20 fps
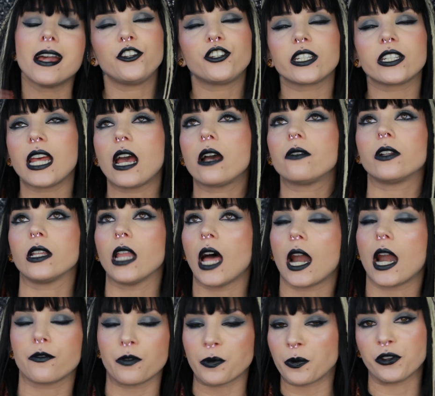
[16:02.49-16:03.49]
I just have a
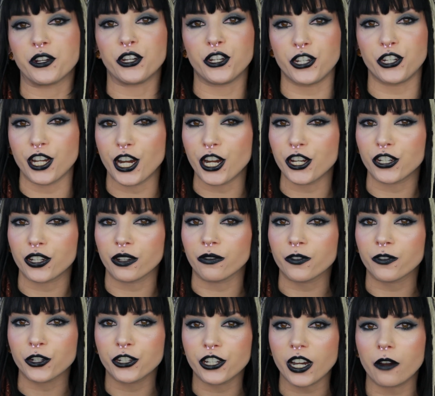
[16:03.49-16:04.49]
lot of
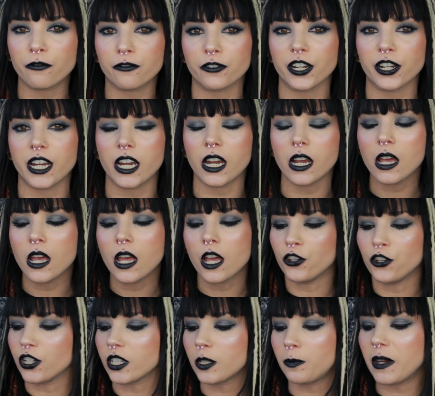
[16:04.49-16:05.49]
appreciation for Jeffrey
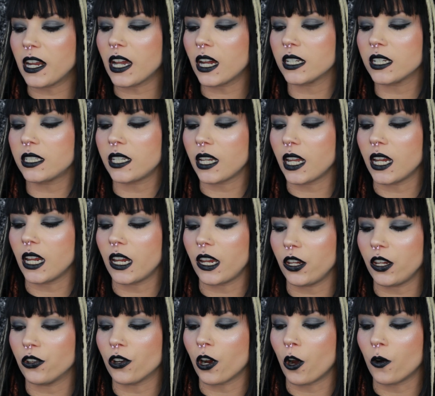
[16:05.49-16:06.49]
just because
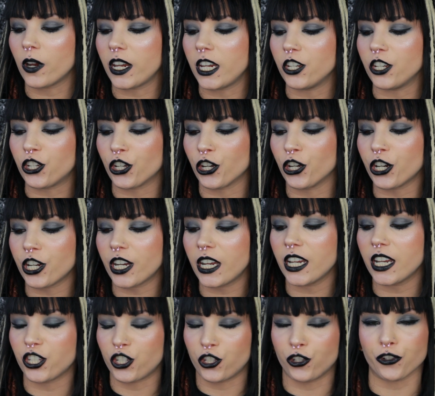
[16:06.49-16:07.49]
like, you know, he took
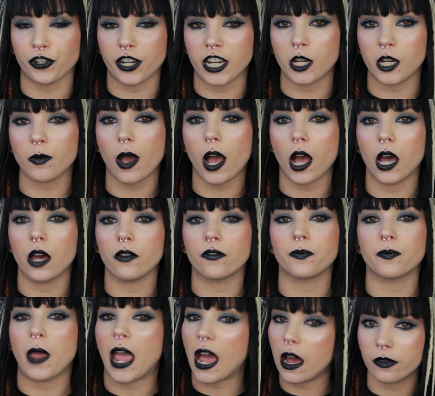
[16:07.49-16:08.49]
his dream
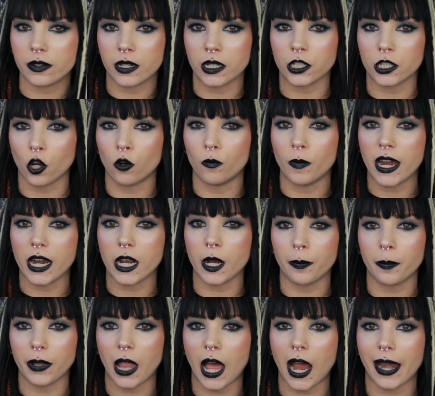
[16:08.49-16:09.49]
of having his own
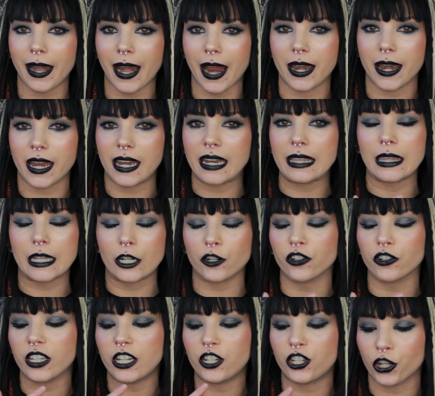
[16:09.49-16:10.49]
makeup line and he
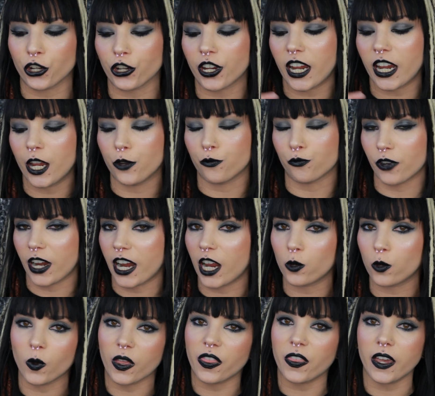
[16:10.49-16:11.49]
literally took it and
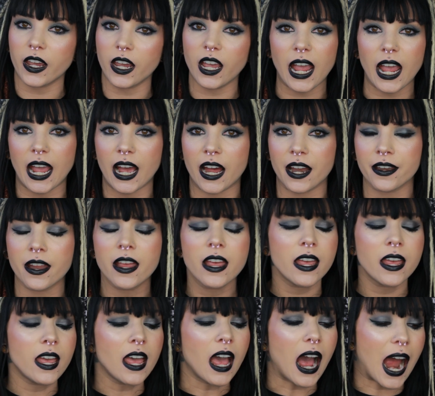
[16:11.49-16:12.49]
ran with it and
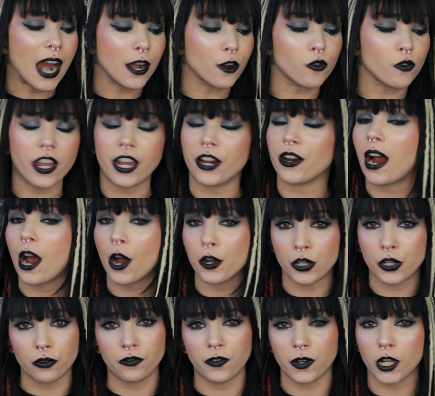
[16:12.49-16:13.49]
I don't care how
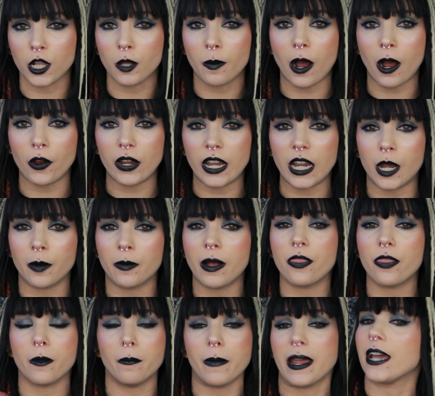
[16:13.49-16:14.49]
you feel about
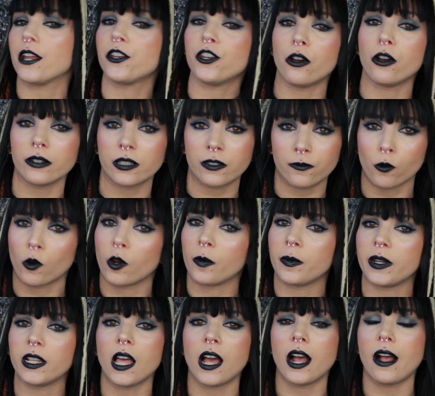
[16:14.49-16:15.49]
him. The man knows
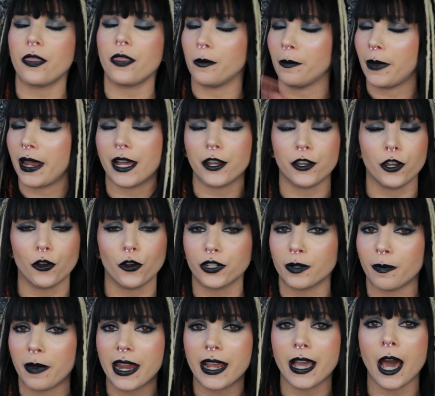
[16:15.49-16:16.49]
formula. The man
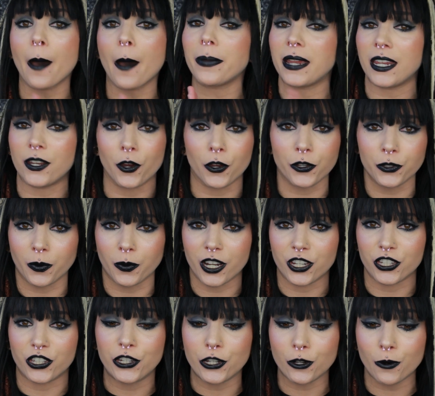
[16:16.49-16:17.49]
knows makeup. He knows what
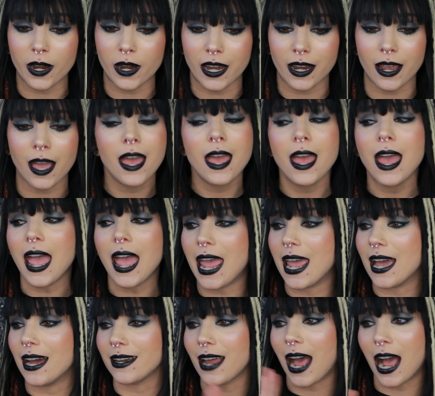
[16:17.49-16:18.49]
he's doing.
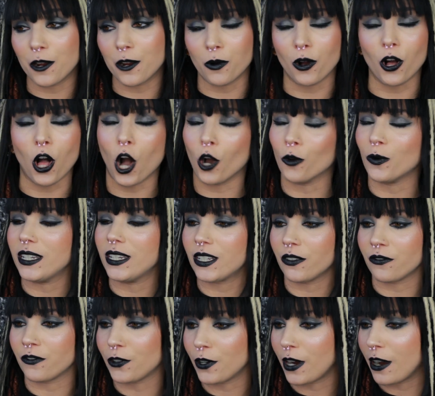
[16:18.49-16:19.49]
And I will always
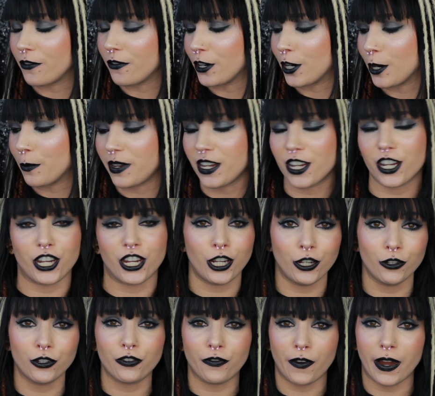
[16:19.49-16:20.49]
and forever be a
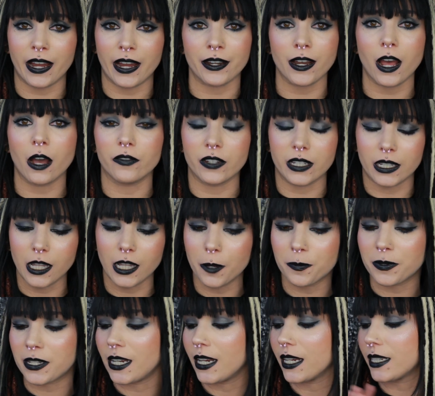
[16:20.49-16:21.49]
huge fan of his
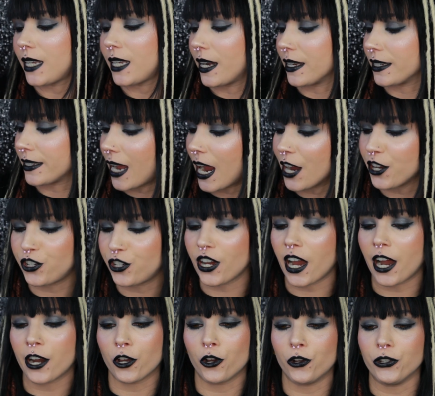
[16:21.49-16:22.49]
lipsticks and his
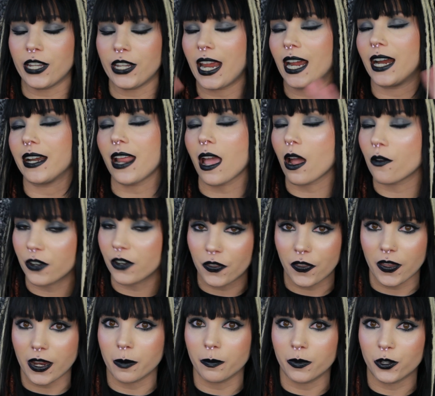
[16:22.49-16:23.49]
eyeshadows and
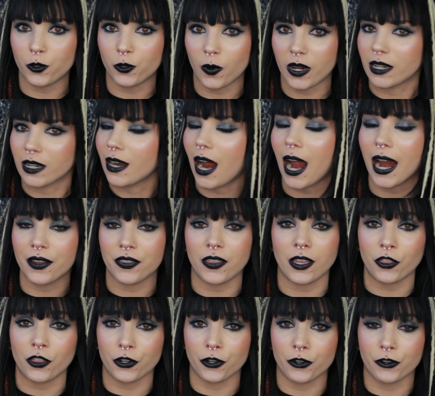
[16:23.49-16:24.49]
everything in between. I
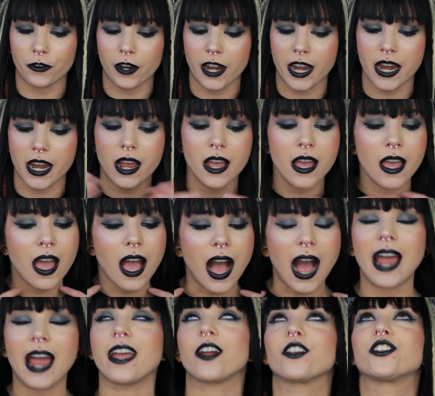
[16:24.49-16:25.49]
think they're great.
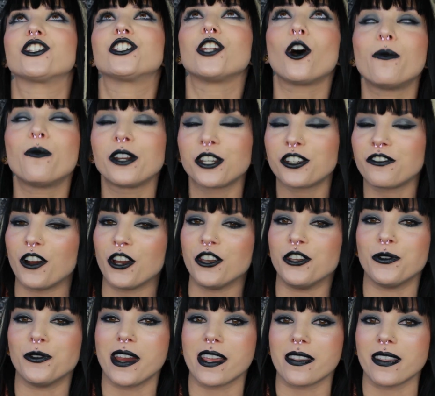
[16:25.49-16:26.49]
I had so much
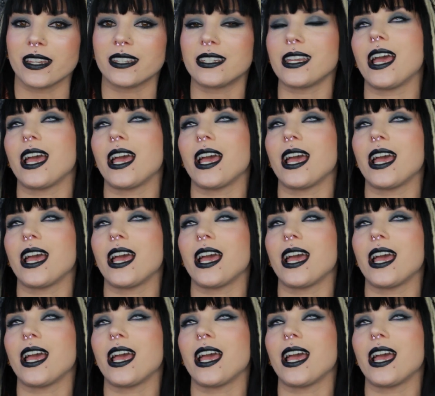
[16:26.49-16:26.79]
fun doing this.